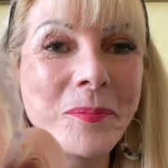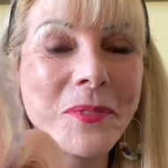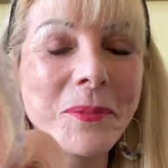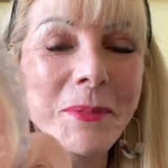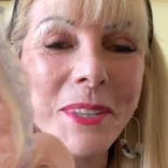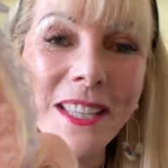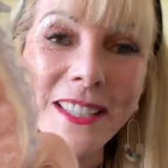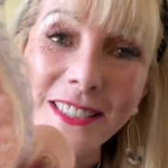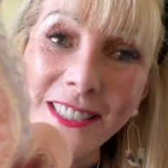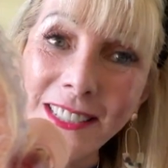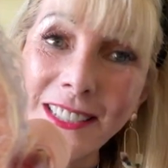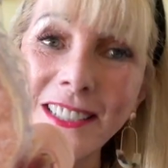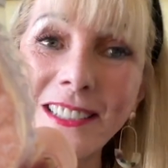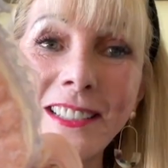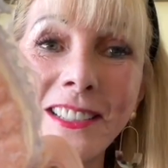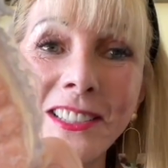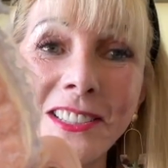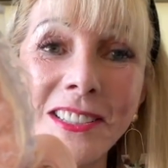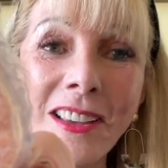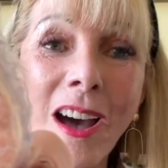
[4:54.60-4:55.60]
because it'll
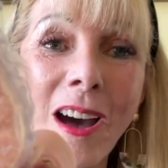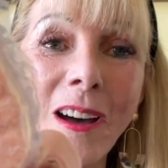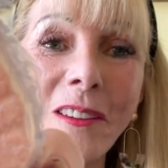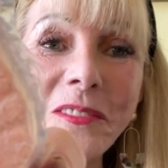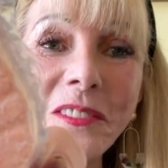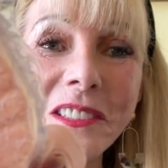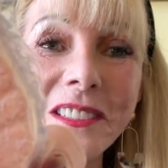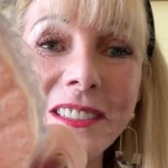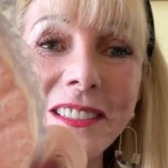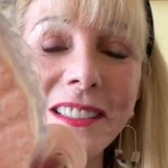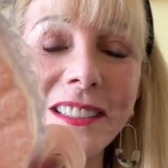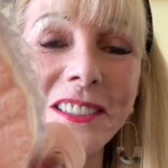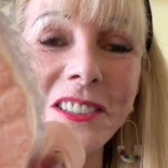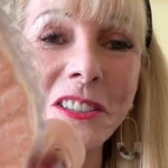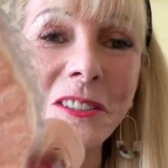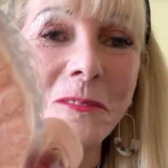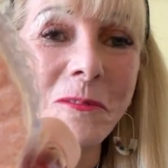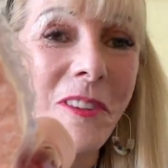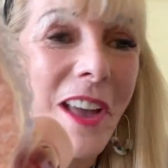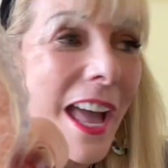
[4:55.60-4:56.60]
dissolve
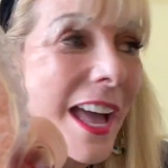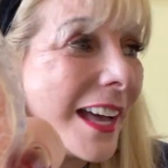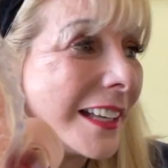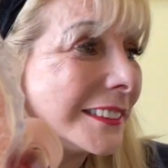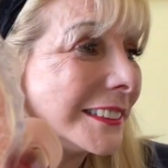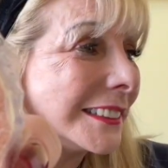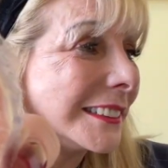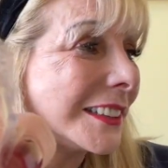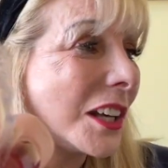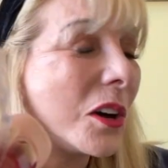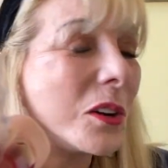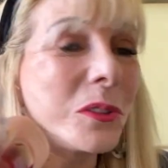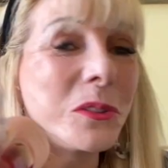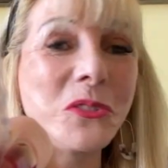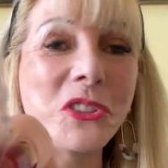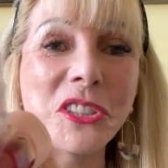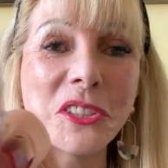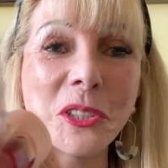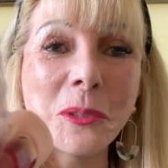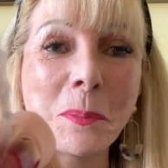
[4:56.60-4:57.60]
too fast. So
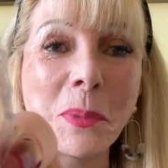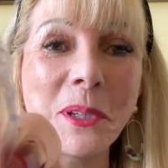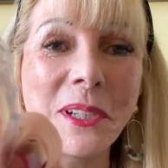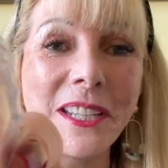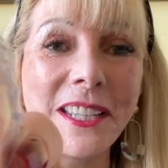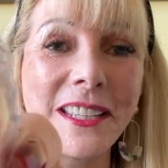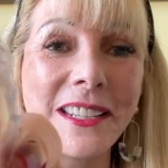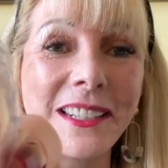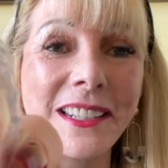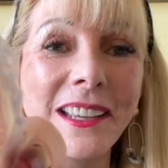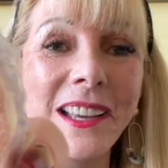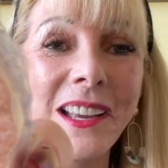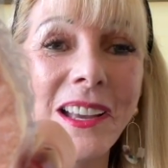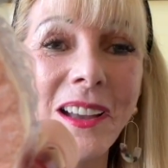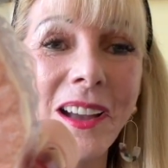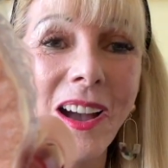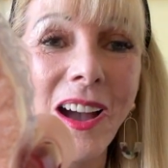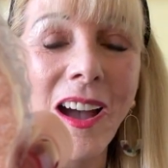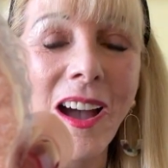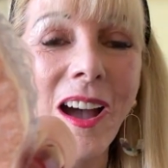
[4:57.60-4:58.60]
just put it
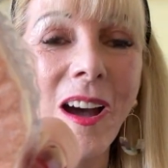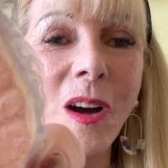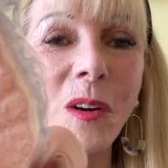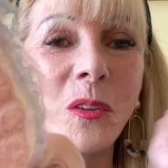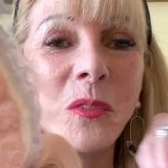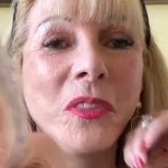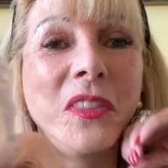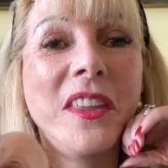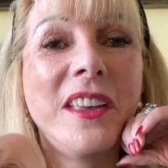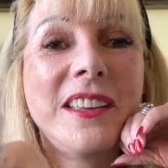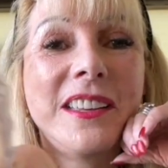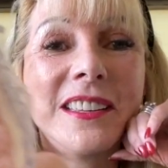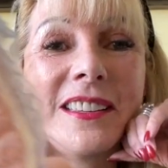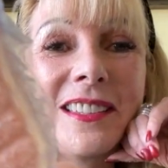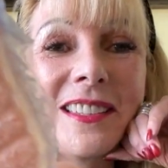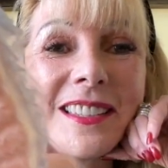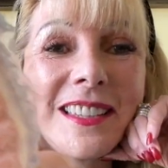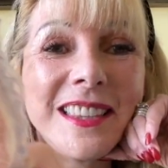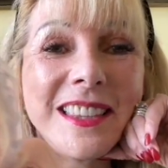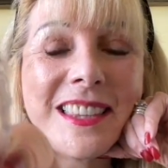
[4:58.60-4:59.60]
on the
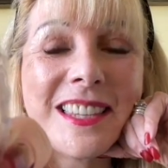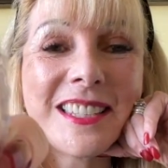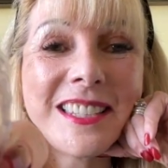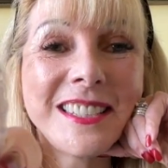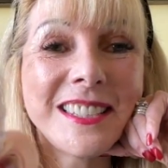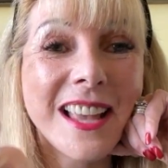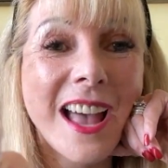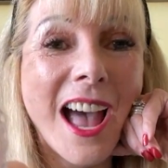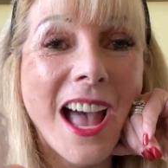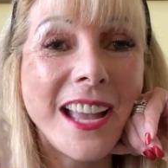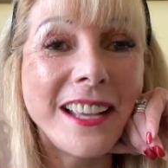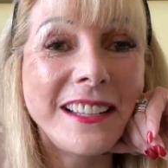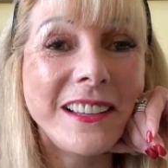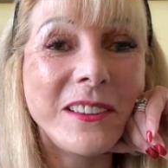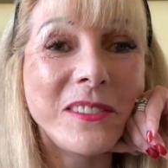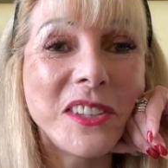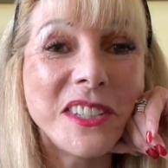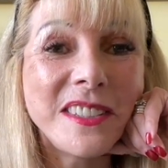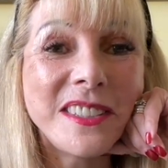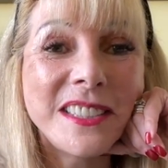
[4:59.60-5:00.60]
side
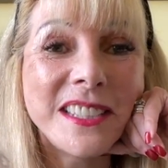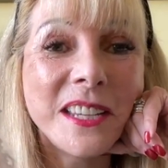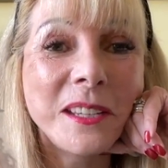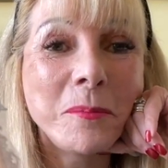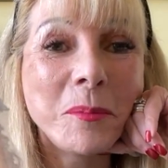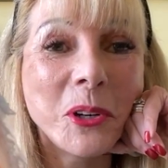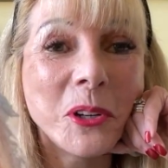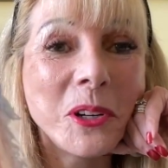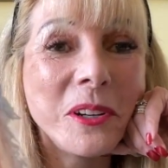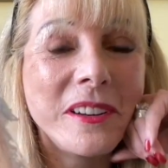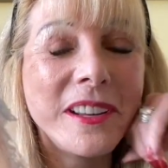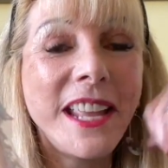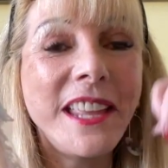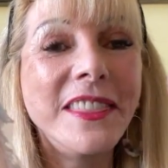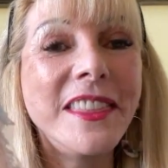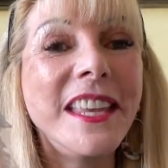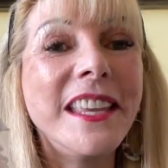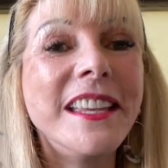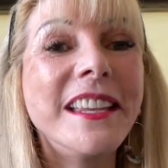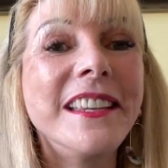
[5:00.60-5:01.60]
of the steamer
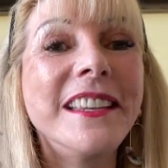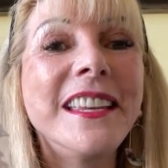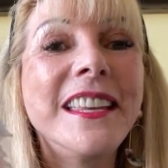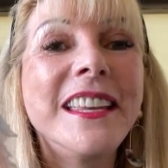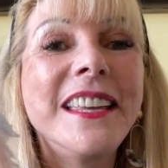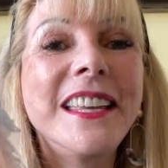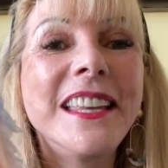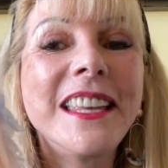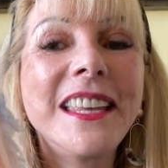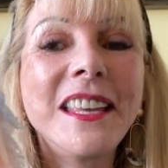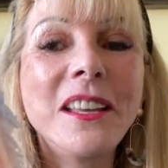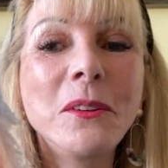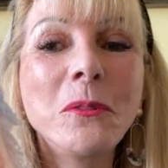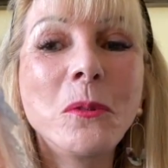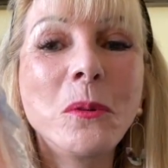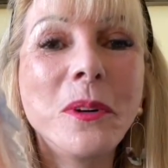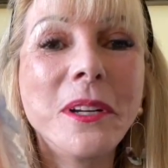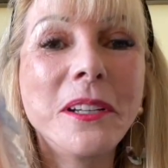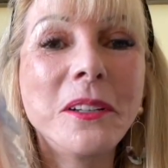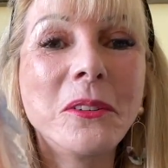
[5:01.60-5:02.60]
and then it
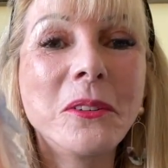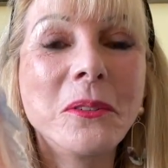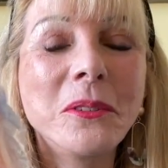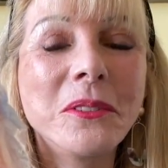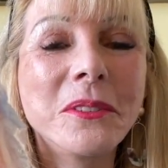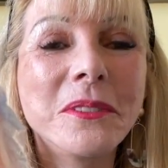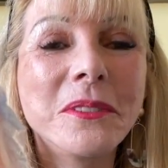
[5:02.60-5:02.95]
will